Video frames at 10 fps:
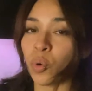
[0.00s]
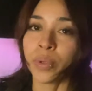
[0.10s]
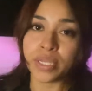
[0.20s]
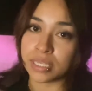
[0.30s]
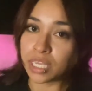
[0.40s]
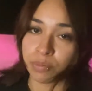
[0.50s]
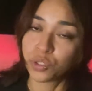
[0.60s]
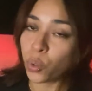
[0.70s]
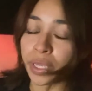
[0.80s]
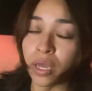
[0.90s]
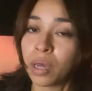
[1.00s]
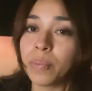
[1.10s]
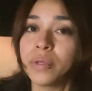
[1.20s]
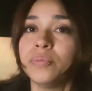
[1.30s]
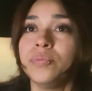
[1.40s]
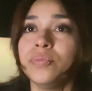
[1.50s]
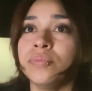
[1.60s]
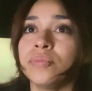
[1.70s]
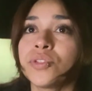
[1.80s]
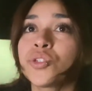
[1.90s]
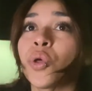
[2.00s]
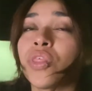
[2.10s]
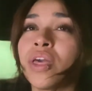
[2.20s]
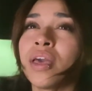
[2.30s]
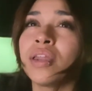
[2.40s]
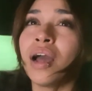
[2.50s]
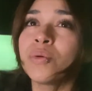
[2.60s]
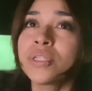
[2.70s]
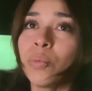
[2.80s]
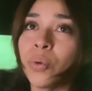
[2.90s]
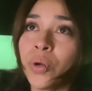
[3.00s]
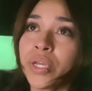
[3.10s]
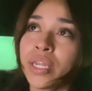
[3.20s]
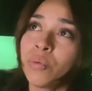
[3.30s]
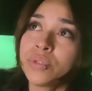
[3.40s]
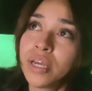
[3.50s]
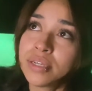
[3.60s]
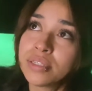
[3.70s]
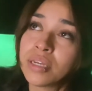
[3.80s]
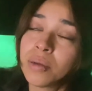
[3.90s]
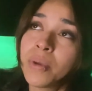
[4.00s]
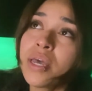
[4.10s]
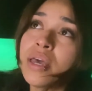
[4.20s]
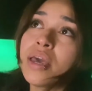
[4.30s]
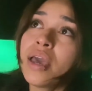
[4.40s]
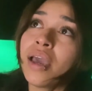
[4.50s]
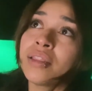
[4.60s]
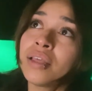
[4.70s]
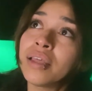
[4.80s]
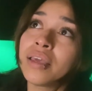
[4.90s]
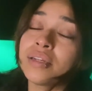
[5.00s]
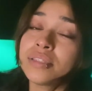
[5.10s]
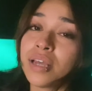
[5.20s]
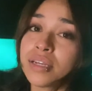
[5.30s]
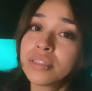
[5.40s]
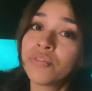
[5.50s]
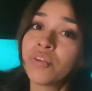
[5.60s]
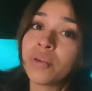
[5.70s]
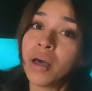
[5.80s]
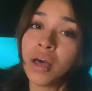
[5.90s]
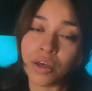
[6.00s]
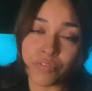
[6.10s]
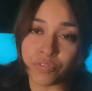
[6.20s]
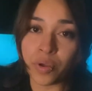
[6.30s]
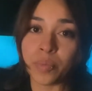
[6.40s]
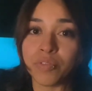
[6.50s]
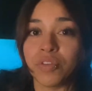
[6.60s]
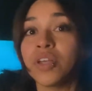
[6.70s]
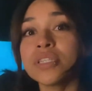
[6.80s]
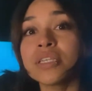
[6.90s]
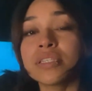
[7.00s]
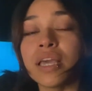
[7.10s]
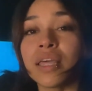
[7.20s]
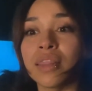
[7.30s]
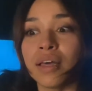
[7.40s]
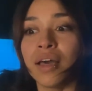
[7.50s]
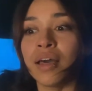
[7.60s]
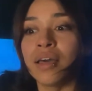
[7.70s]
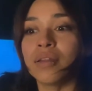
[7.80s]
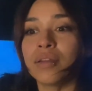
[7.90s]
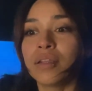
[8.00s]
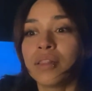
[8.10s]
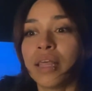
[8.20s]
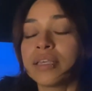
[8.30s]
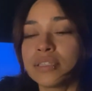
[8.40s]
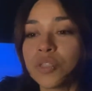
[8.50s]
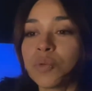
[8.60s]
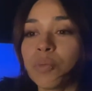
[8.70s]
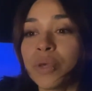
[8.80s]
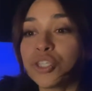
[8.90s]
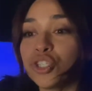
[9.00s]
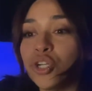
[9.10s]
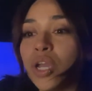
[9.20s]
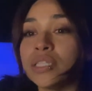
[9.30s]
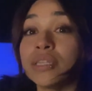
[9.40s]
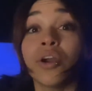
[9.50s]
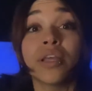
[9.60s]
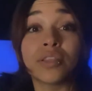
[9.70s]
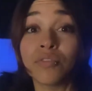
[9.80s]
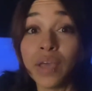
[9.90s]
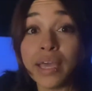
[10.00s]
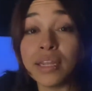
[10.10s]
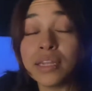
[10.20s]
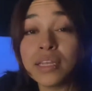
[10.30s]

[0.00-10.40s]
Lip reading: because he keeps throwing up. So then I was at work and I would text him, and then I get a text of, from my fiance saying that, like, he sends me a picture and they're at the vet.